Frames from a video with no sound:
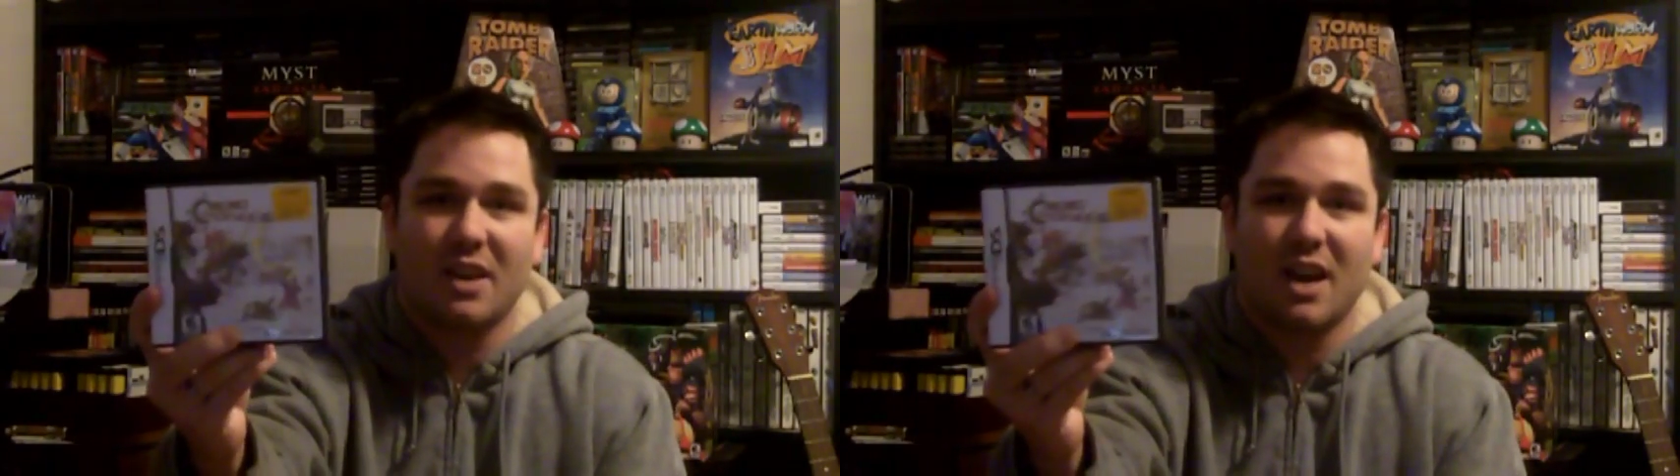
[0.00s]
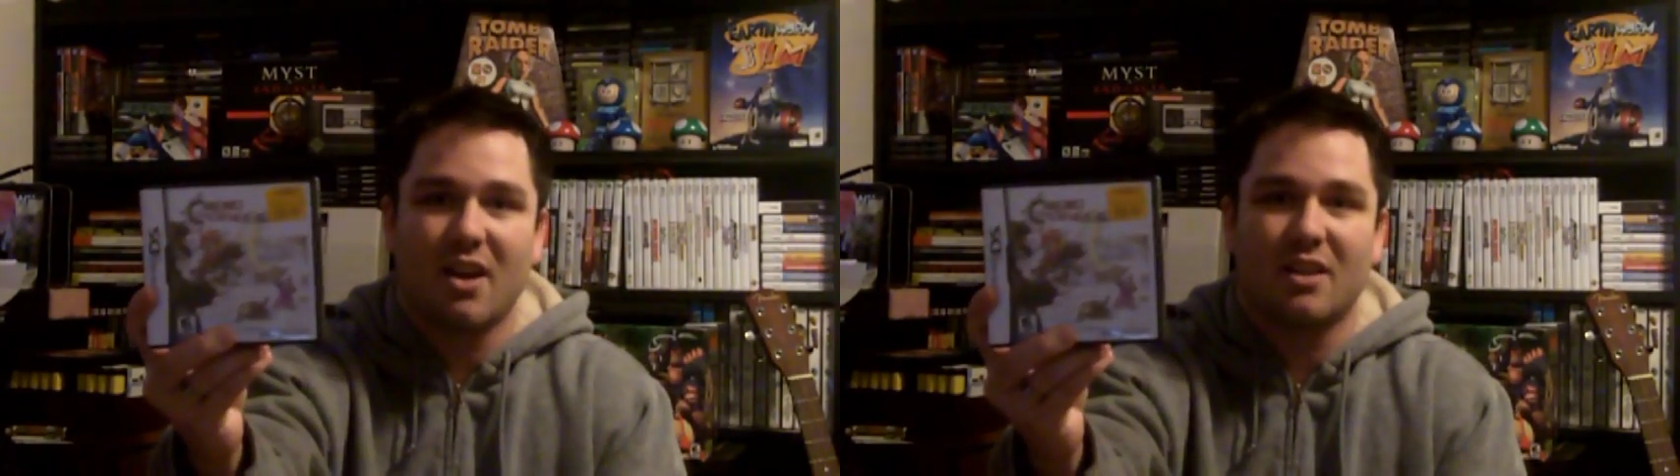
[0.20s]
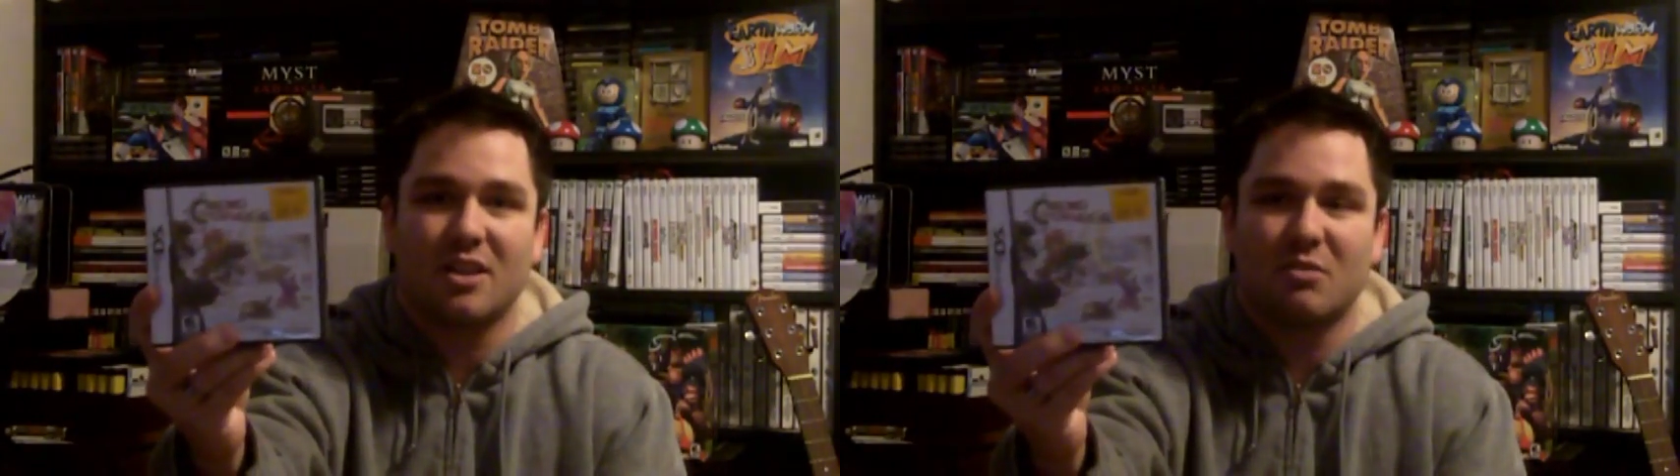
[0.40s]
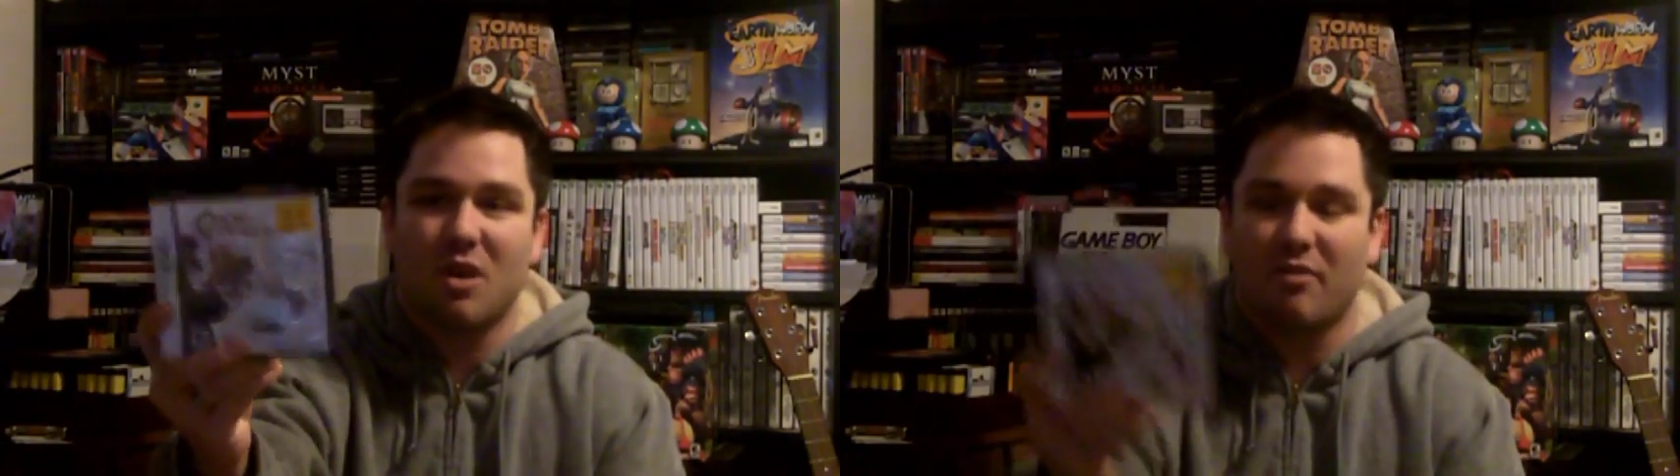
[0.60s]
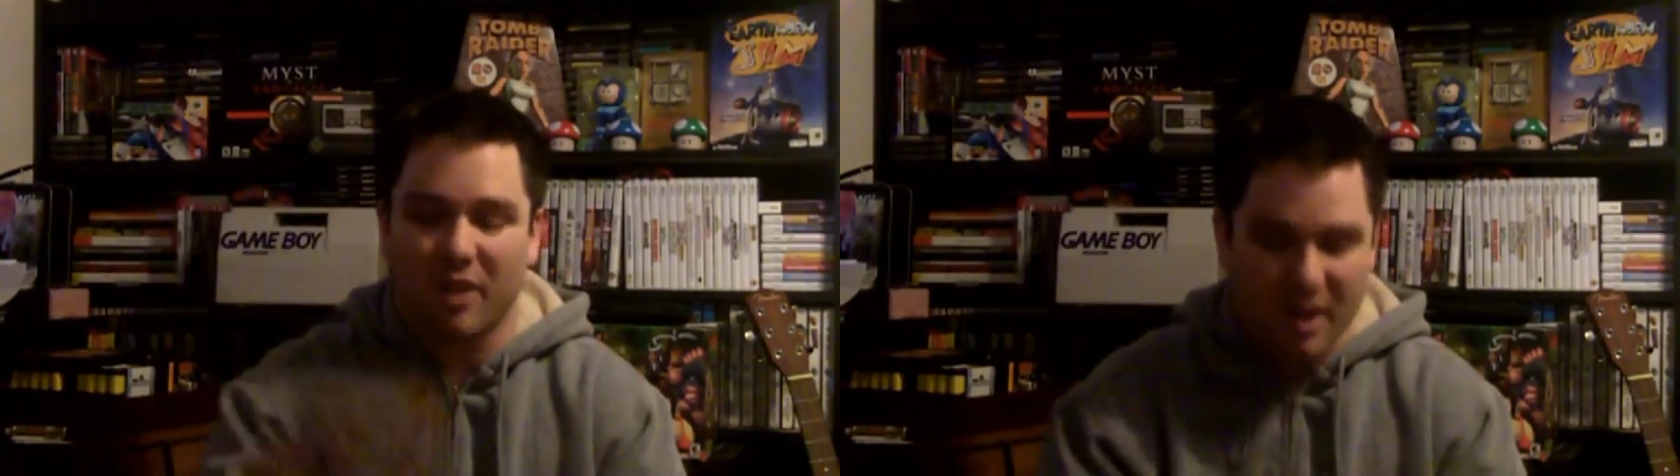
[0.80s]
that I got this
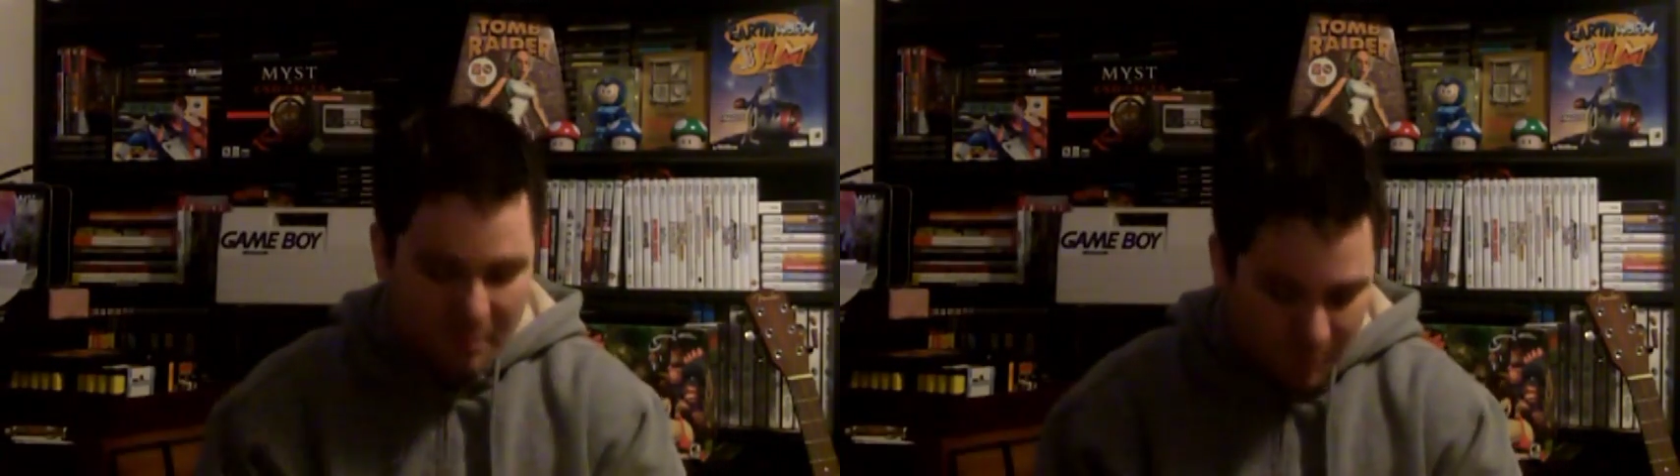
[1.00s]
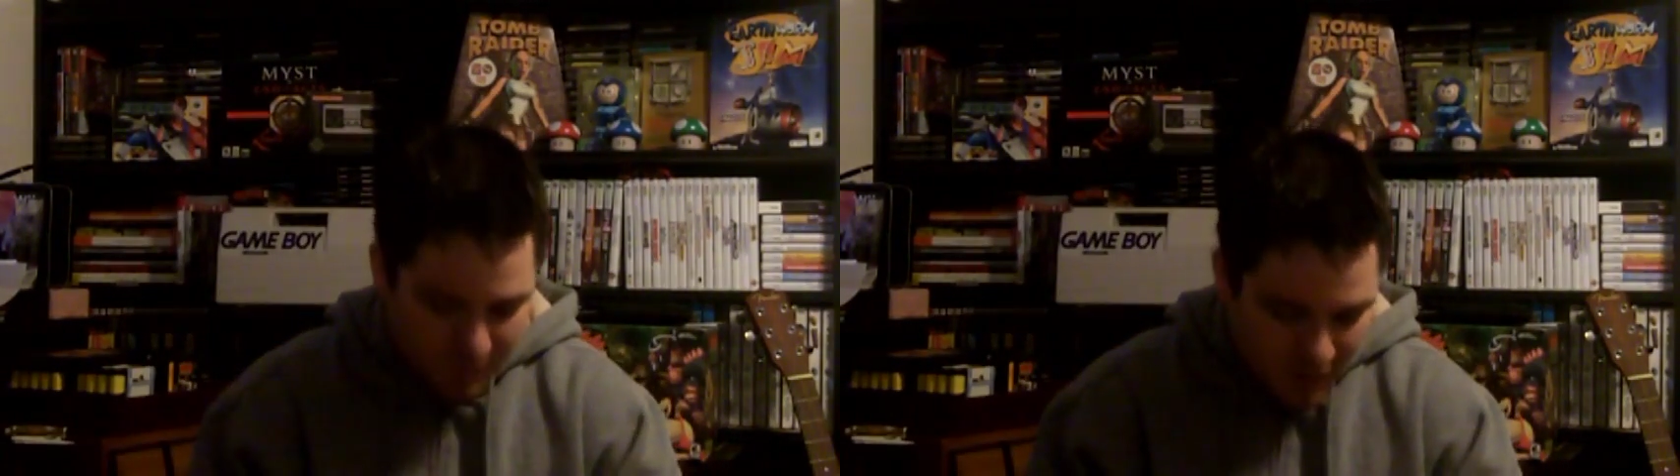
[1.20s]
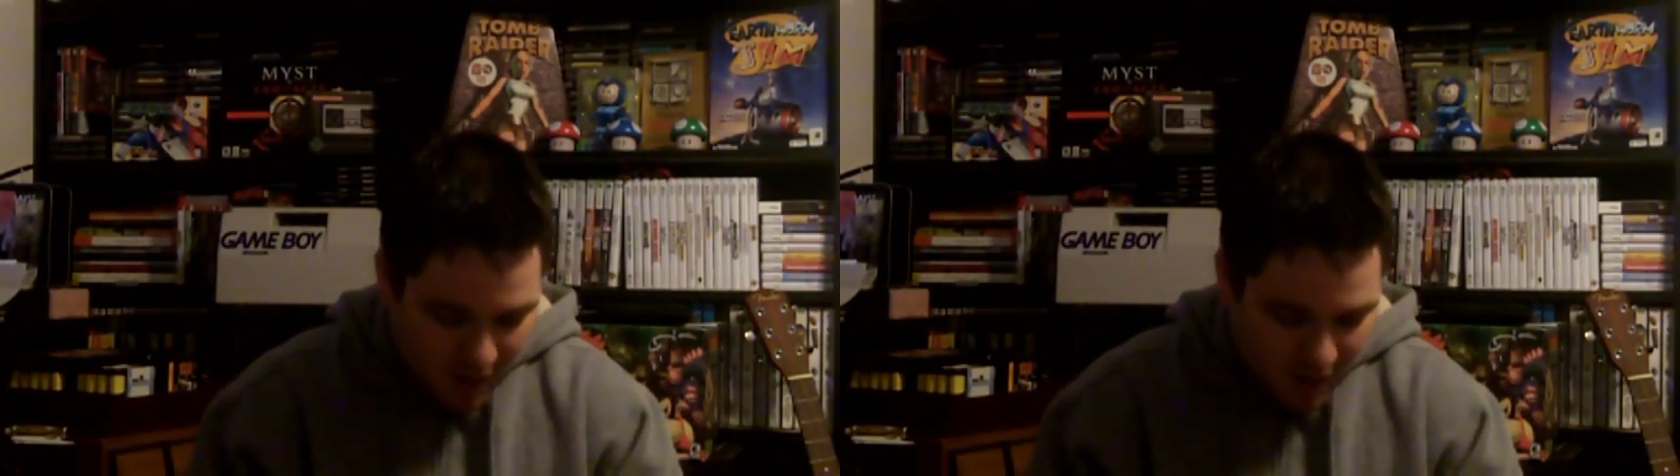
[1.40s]
one off of him.